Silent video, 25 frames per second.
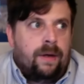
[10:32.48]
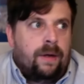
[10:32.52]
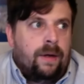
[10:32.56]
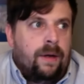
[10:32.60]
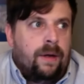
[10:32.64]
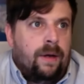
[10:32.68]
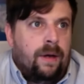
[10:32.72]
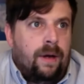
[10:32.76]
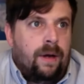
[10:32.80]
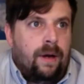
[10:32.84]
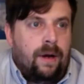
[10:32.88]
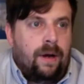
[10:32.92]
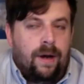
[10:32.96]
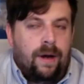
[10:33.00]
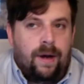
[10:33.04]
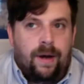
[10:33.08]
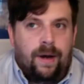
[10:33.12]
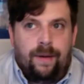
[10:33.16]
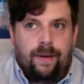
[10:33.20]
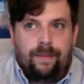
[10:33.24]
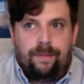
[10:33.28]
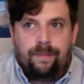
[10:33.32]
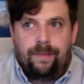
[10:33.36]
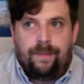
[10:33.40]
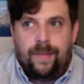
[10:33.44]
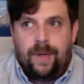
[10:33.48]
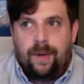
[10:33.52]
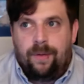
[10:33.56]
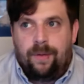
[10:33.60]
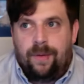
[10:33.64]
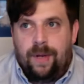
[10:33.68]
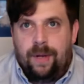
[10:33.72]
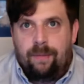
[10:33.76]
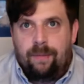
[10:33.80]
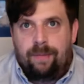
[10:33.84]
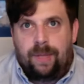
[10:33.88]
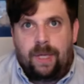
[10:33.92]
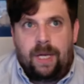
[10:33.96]
you know, the
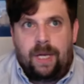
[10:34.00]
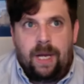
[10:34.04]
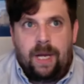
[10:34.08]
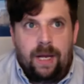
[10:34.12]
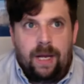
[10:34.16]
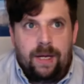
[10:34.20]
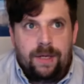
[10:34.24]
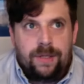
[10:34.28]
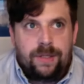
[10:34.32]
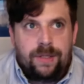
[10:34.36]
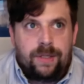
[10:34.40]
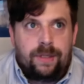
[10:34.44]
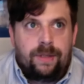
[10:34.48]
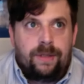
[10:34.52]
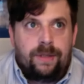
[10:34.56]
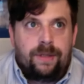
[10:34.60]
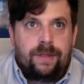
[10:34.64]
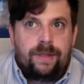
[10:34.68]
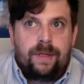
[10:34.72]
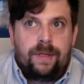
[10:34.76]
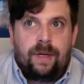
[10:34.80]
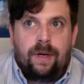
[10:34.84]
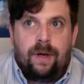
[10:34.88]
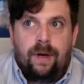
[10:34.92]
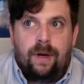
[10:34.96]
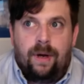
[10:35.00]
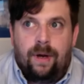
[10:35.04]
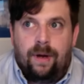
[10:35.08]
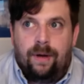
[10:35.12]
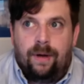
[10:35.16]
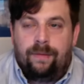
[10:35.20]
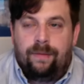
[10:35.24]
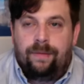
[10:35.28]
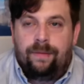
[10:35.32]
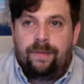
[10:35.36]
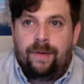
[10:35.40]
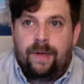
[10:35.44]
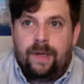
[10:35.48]
implications
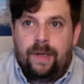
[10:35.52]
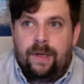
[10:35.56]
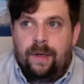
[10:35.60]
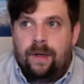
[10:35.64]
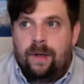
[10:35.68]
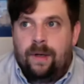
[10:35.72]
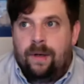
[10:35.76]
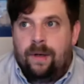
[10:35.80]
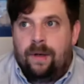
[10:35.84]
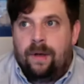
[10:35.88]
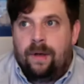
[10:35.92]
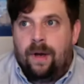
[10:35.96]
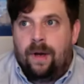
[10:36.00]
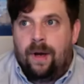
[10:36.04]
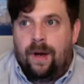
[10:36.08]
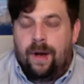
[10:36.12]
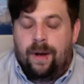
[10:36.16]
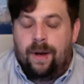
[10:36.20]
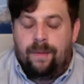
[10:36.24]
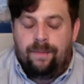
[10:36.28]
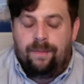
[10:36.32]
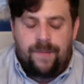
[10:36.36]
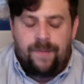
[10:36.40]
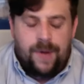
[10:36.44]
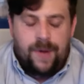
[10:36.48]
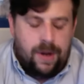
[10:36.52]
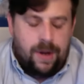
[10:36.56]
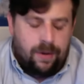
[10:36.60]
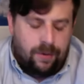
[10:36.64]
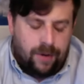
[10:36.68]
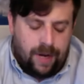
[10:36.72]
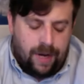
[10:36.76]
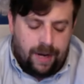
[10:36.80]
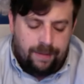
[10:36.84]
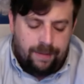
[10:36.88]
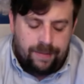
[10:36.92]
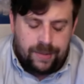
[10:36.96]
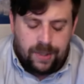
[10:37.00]
of video
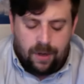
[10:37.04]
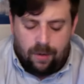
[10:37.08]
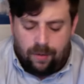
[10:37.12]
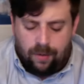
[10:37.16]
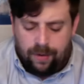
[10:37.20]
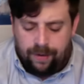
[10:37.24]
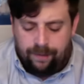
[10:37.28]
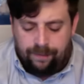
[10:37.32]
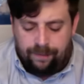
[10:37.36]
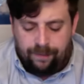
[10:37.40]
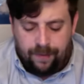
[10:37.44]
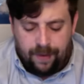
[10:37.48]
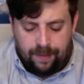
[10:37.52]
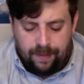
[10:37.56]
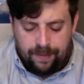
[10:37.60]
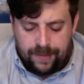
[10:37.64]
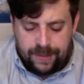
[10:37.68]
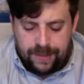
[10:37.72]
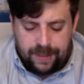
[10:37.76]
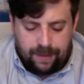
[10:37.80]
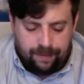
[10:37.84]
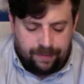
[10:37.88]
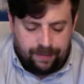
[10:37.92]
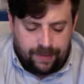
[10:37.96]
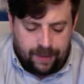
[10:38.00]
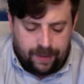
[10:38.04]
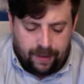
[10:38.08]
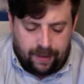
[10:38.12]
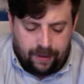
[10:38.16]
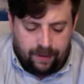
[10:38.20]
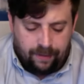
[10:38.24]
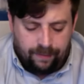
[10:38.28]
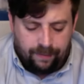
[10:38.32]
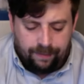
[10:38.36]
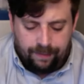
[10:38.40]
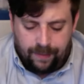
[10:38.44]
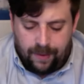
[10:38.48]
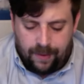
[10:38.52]
games going from
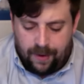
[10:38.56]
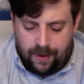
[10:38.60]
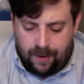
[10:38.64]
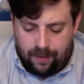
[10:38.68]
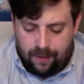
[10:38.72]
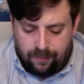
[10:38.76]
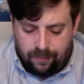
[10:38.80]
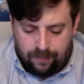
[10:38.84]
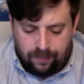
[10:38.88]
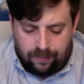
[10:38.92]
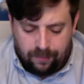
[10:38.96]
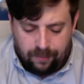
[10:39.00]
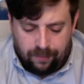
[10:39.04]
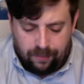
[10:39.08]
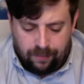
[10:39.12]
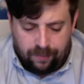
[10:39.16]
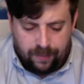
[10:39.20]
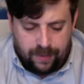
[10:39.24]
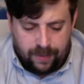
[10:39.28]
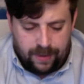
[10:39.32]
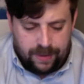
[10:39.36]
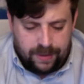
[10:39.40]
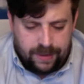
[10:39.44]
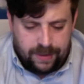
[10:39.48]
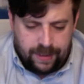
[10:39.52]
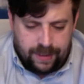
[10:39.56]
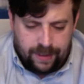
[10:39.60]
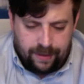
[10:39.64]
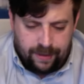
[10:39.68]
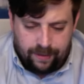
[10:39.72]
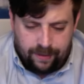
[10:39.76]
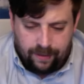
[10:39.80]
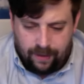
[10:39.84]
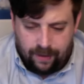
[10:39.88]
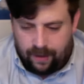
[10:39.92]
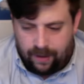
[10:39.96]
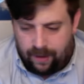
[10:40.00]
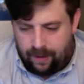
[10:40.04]
something, you know,
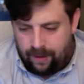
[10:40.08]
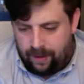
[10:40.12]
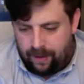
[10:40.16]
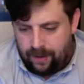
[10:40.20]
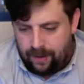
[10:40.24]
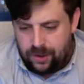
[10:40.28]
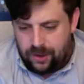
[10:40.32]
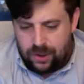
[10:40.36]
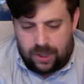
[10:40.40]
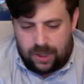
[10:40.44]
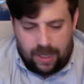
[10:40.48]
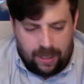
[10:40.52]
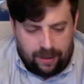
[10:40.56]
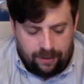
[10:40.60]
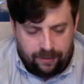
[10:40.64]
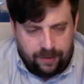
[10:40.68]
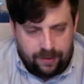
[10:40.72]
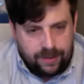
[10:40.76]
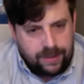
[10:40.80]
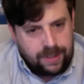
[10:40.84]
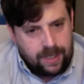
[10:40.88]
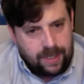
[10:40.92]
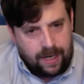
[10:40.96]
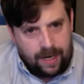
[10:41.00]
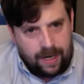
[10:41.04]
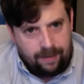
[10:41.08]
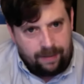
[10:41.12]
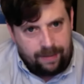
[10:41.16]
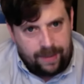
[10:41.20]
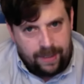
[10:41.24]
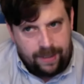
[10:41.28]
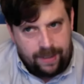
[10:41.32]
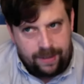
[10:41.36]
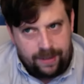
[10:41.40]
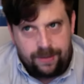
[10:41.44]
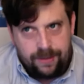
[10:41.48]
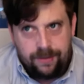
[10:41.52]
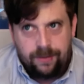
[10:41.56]
considered a childish
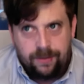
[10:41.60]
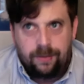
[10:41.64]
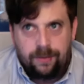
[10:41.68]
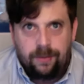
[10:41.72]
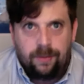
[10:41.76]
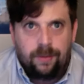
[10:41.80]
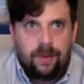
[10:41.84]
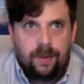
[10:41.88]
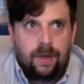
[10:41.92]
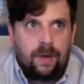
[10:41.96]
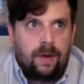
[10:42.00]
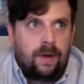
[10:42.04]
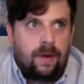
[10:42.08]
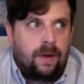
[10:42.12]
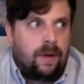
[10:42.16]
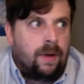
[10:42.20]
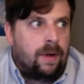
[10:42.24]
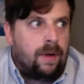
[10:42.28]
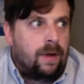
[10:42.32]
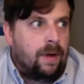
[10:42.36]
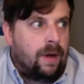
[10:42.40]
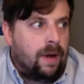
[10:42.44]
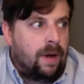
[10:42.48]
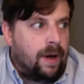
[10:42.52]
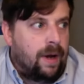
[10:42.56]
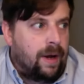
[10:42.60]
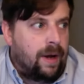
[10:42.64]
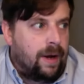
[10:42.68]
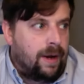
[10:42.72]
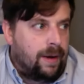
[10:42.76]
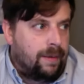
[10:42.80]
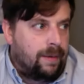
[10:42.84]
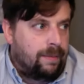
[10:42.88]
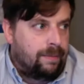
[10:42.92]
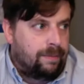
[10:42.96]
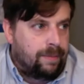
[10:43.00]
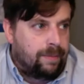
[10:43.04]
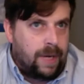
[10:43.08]
hobby to
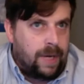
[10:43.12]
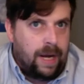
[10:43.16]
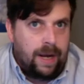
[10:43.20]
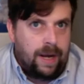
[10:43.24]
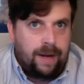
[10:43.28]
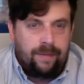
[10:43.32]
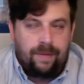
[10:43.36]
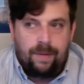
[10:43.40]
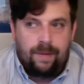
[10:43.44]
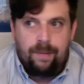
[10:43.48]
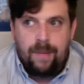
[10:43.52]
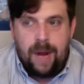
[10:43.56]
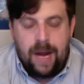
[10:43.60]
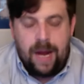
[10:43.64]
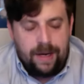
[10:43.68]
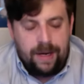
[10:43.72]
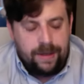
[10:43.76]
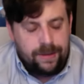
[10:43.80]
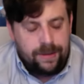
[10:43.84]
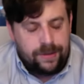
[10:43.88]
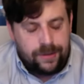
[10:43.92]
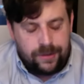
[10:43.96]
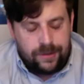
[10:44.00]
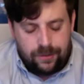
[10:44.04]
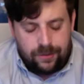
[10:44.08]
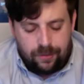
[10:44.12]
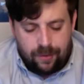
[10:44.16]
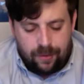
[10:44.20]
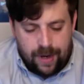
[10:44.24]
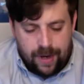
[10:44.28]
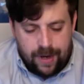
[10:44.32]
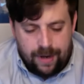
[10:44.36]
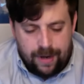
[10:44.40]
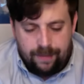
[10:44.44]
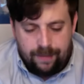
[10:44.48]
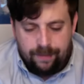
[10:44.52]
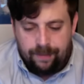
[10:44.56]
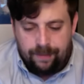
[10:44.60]
kind of a
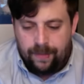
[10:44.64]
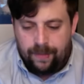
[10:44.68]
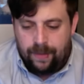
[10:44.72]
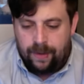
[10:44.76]
mainstream